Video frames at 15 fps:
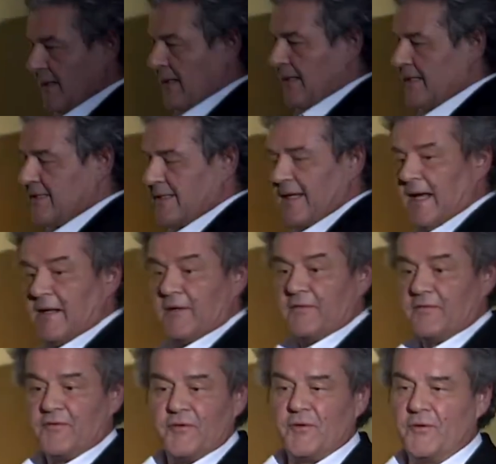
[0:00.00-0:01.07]
It's kind
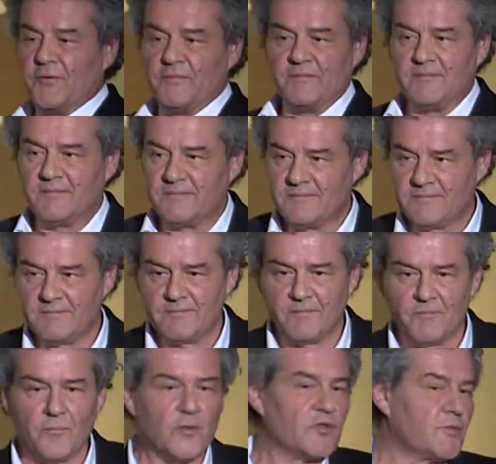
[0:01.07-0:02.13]
of the
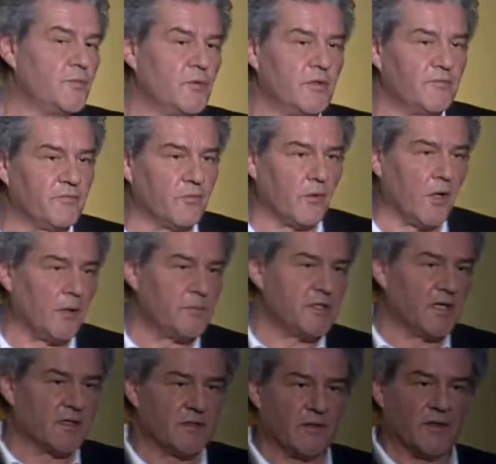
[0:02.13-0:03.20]
most beautiful
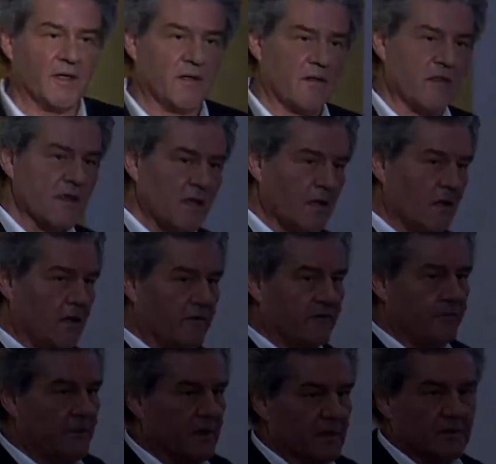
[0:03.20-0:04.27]
object you can think of,
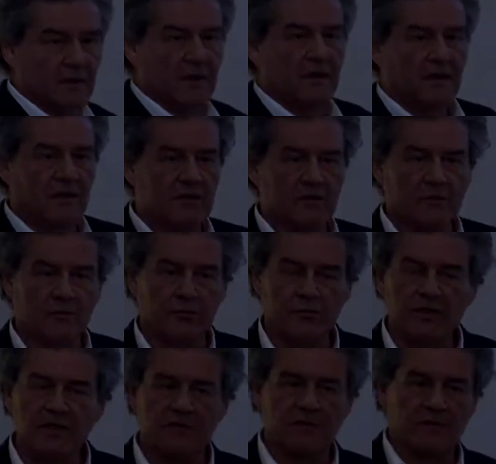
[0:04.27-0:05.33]
but there's no
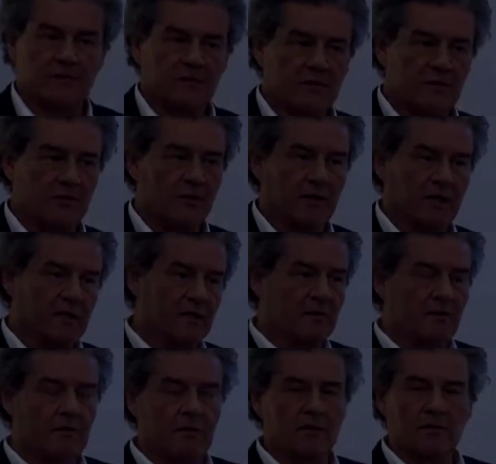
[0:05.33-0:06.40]
reason you
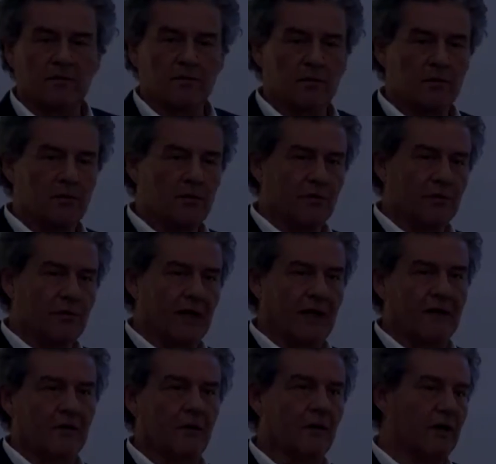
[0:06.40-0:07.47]

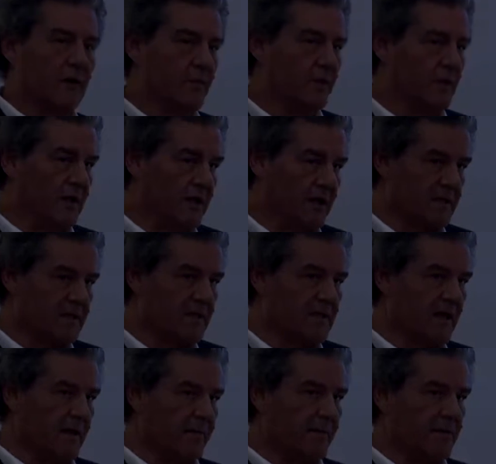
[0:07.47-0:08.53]
can or anybody can
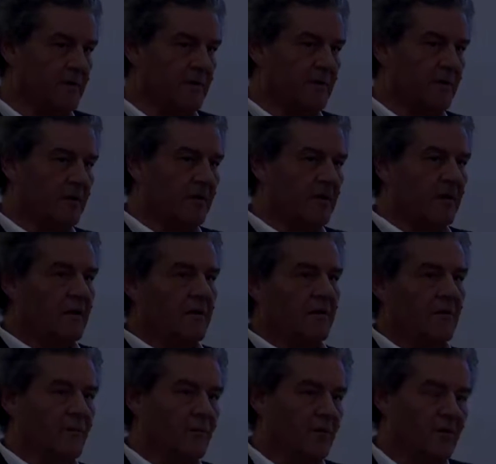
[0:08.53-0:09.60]
stamp
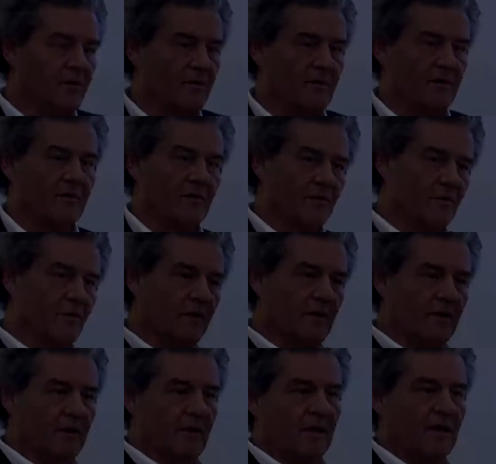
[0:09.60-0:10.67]
the
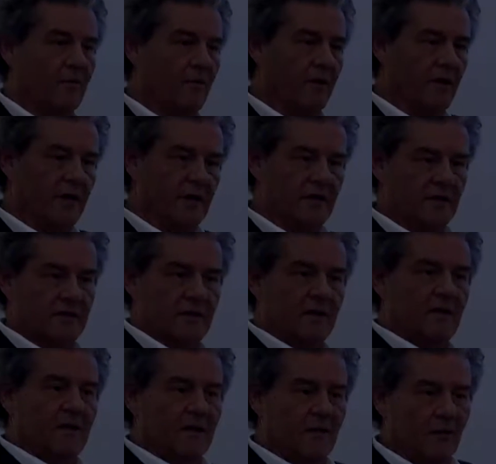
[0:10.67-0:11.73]
building anywhere it is
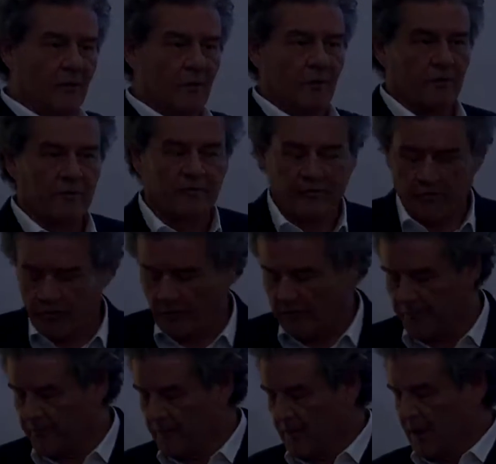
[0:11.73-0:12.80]
in the world.
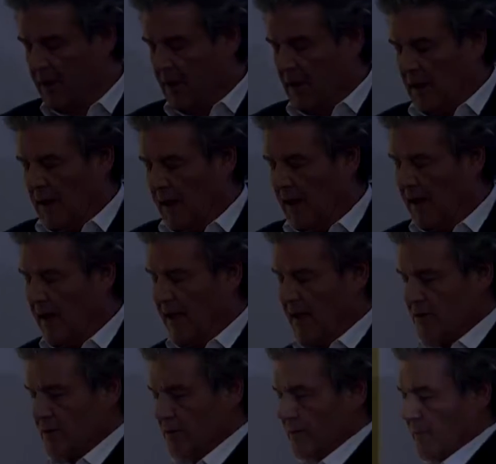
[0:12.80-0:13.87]
So I had to